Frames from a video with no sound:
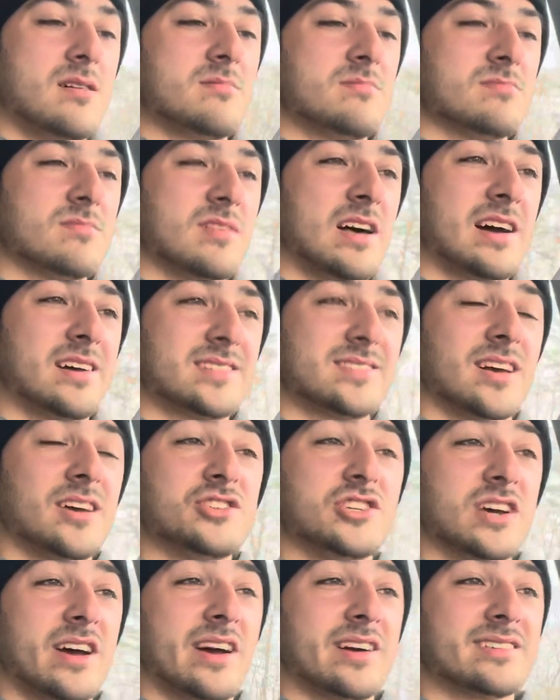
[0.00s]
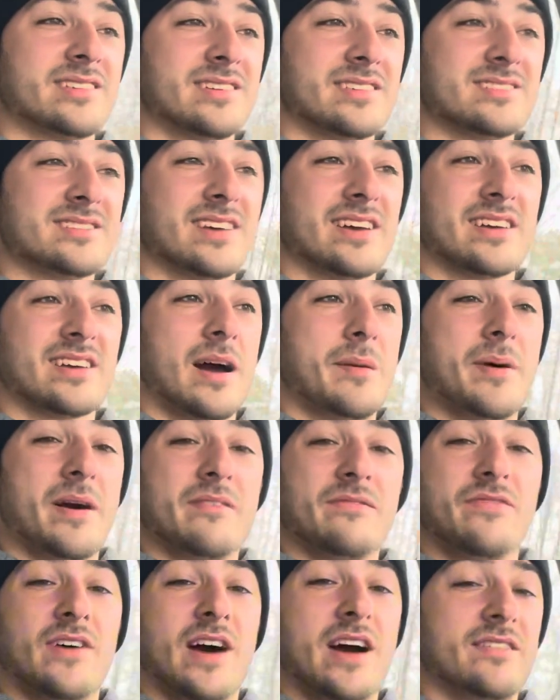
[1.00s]
Last I checked, it's like I'm
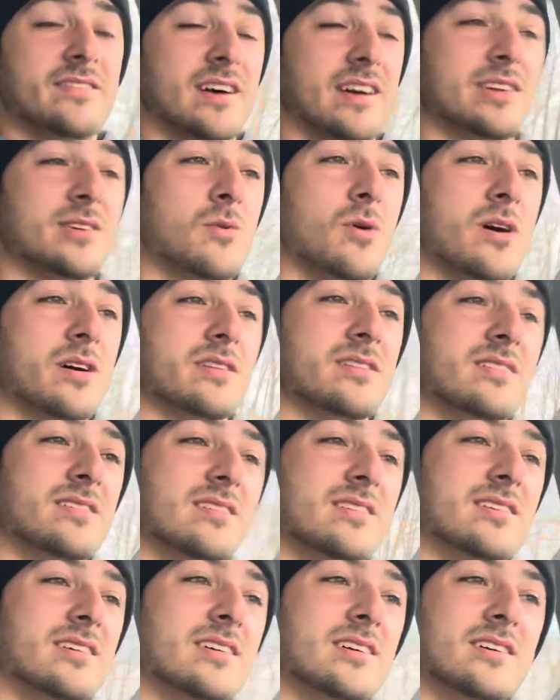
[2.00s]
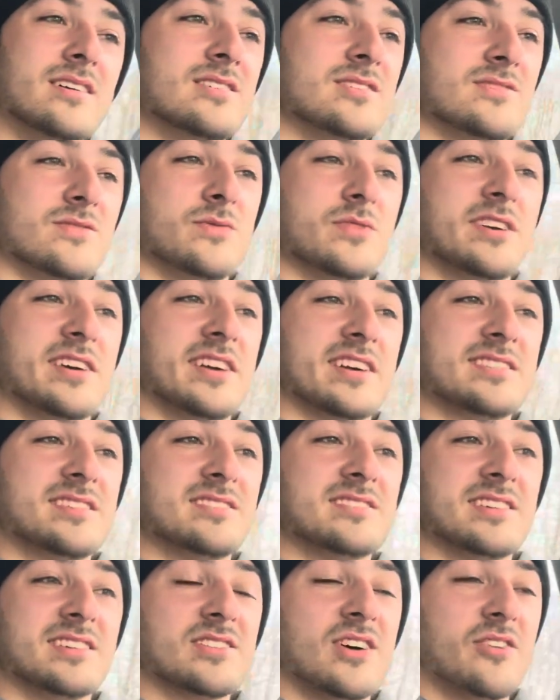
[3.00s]
at 591. If we get to
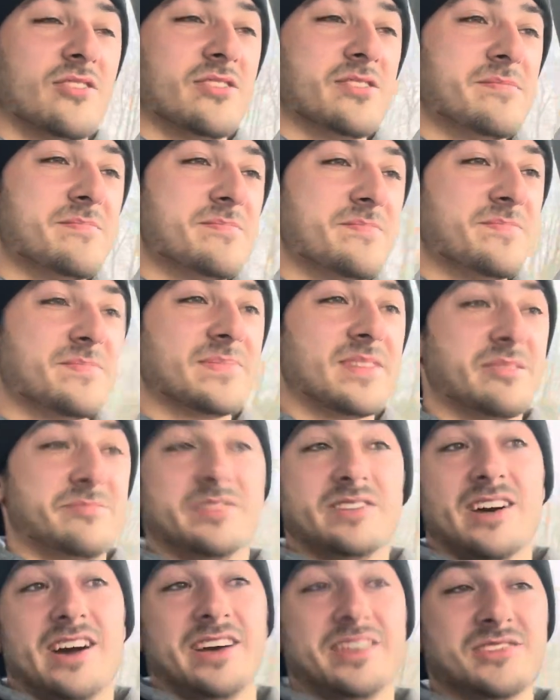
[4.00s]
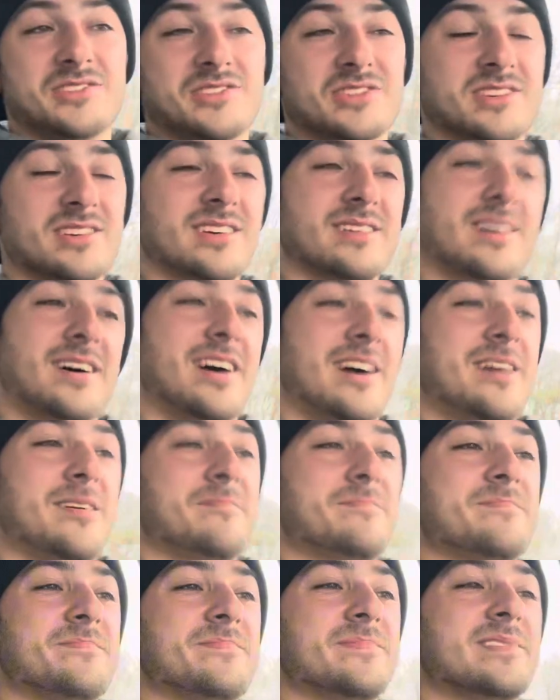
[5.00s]
600, that'd be nice.
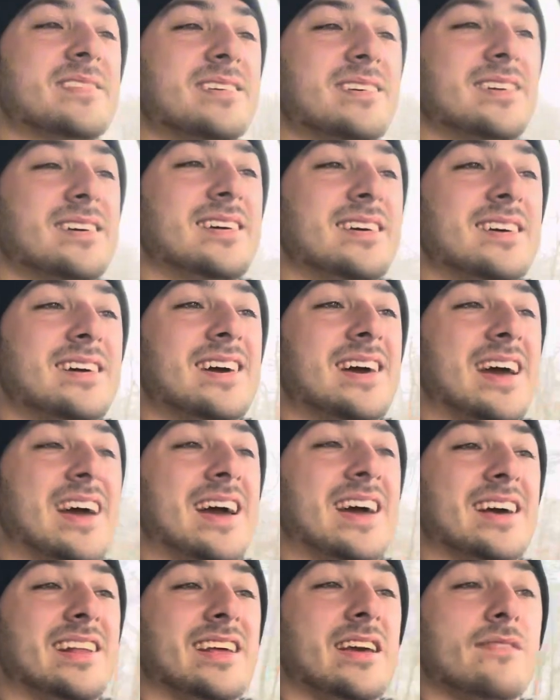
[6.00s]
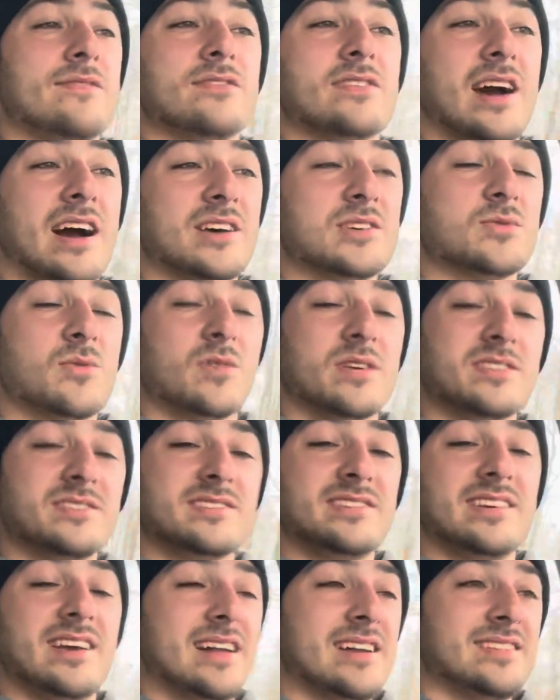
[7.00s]
And if you guys want to
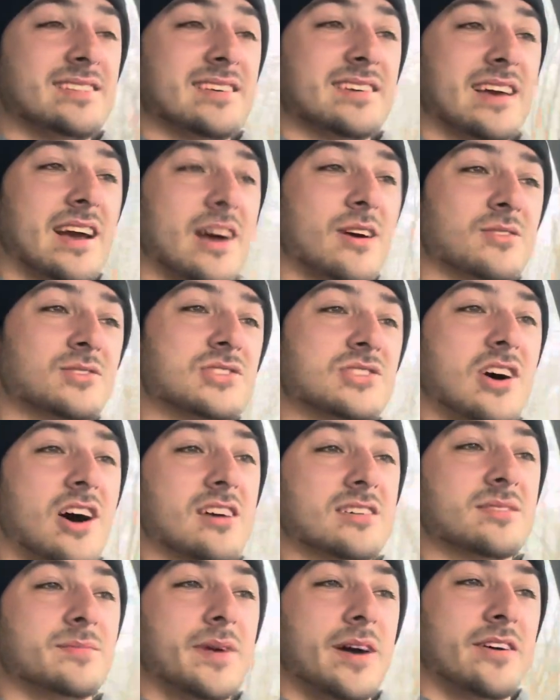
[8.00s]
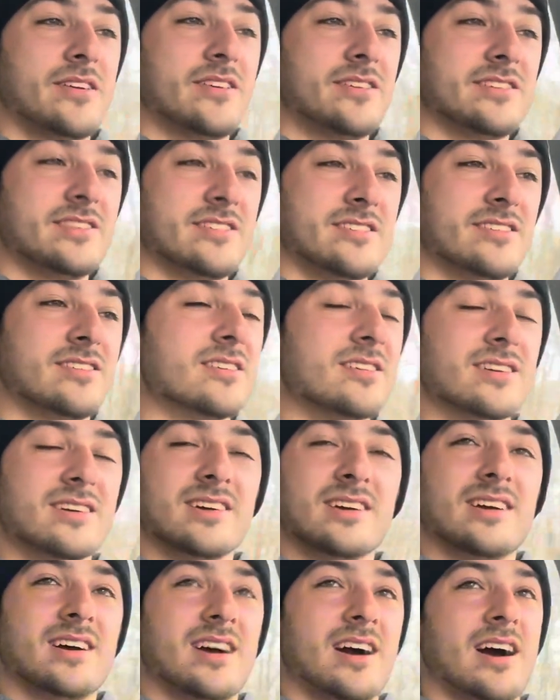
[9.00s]
see anything else talked about on here,
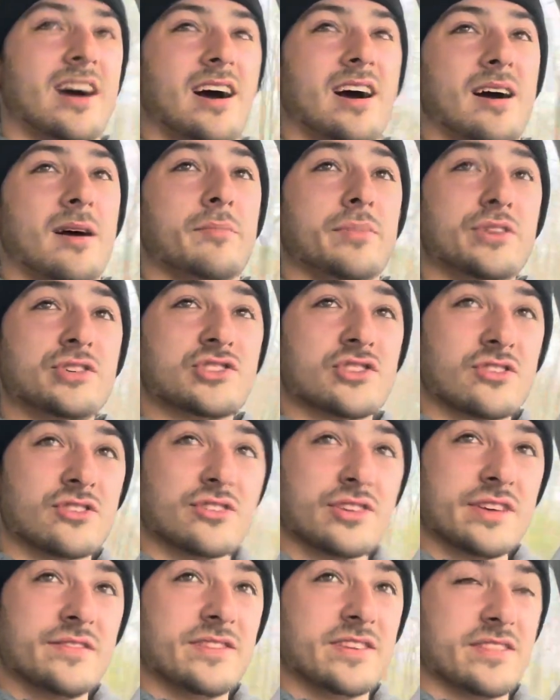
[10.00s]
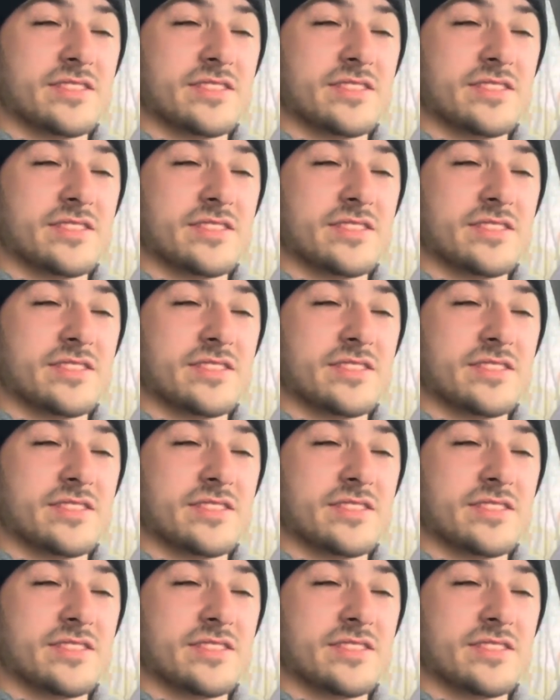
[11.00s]
be sure to leave it in the